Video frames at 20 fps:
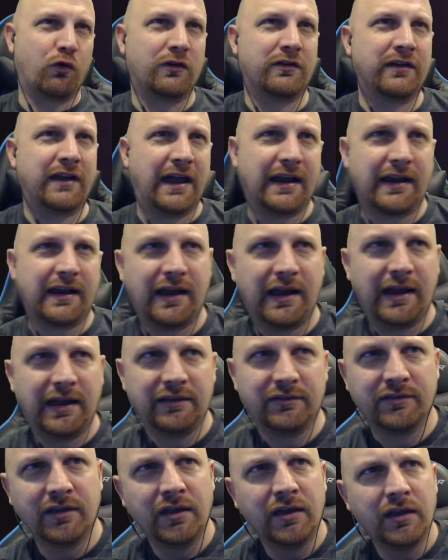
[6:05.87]
attack,
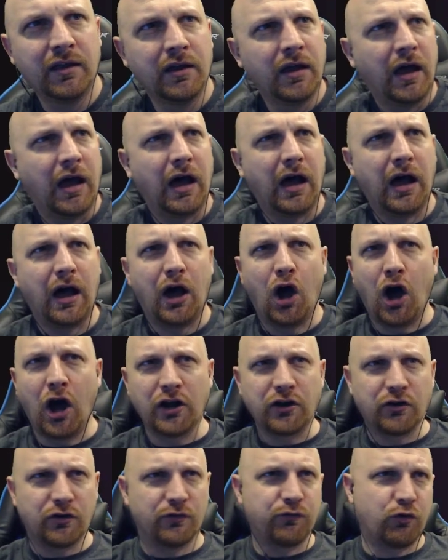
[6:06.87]
guys.
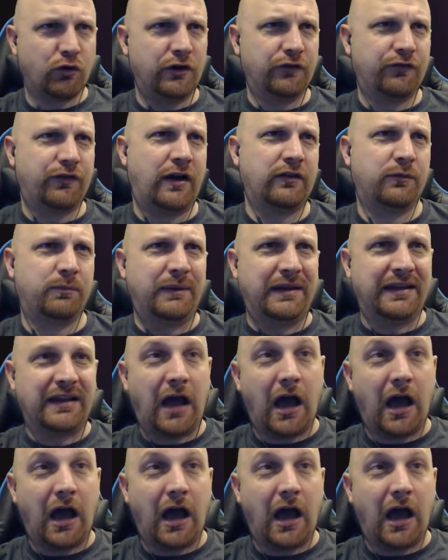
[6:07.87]
145 speed,